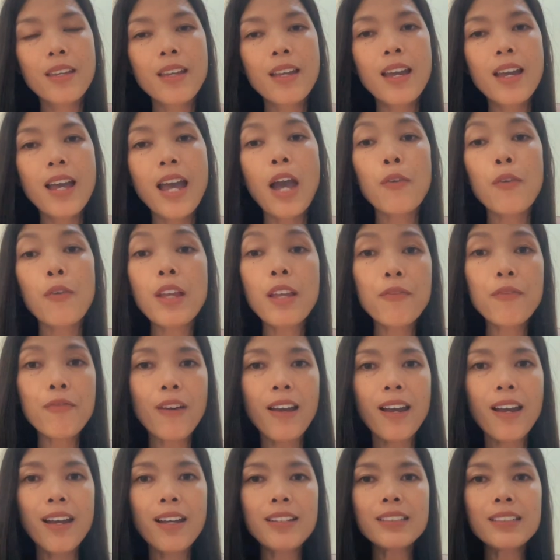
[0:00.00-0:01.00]

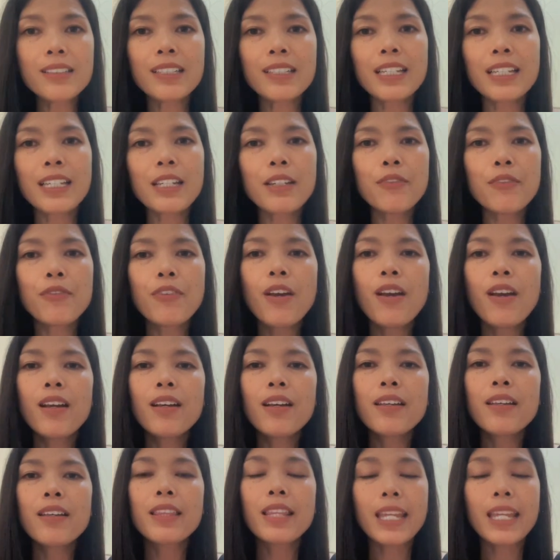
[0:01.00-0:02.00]
However, if
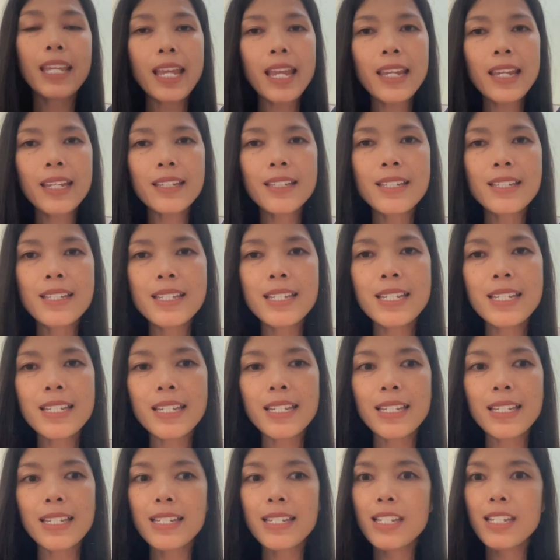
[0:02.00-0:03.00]
the case
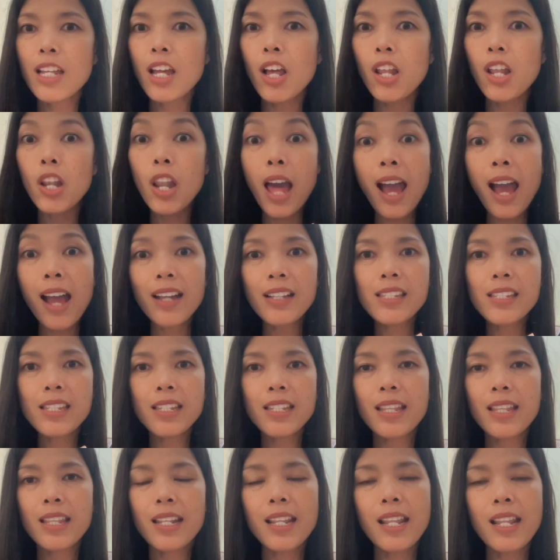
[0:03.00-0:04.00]
is larger
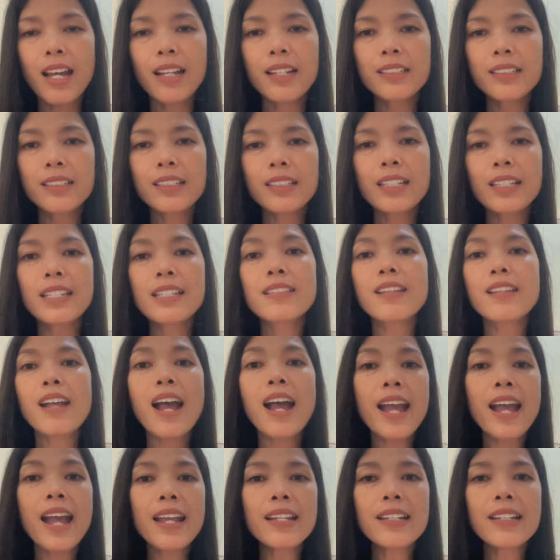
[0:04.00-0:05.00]
than that, it's
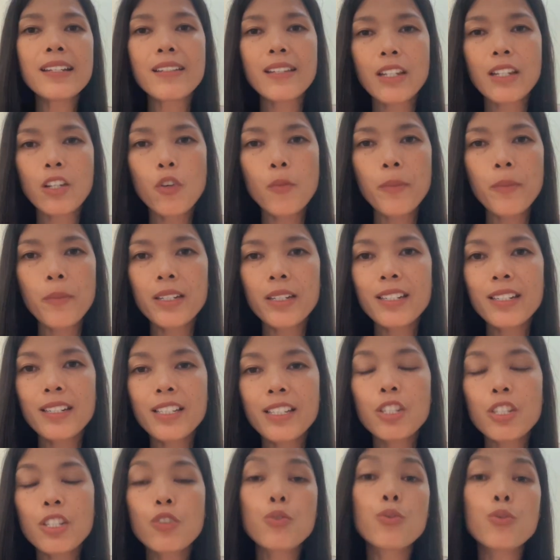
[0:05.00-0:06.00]
highly recommended
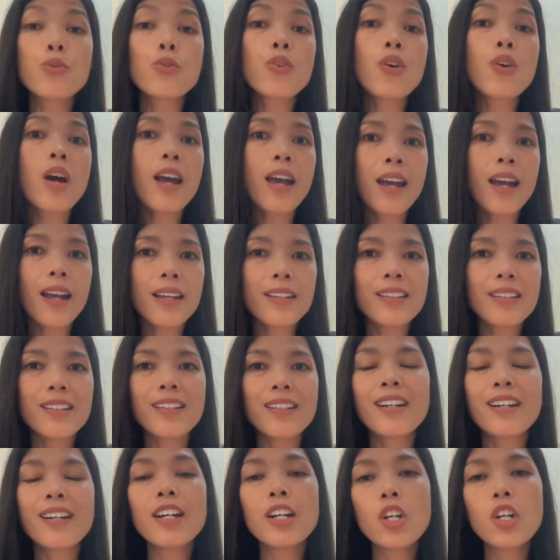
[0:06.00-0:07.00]
to
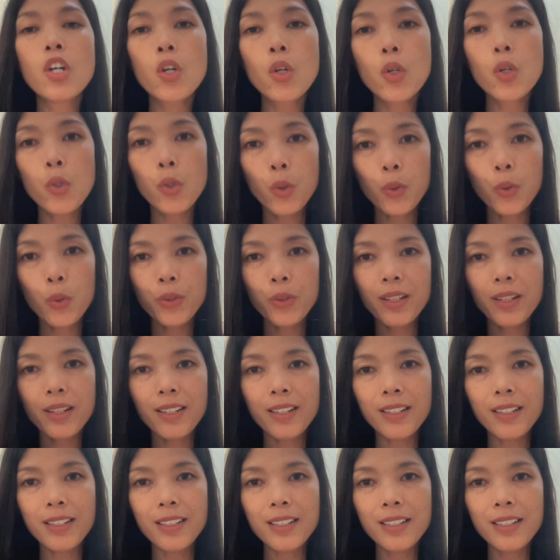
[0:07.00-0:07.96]
hire lawyer.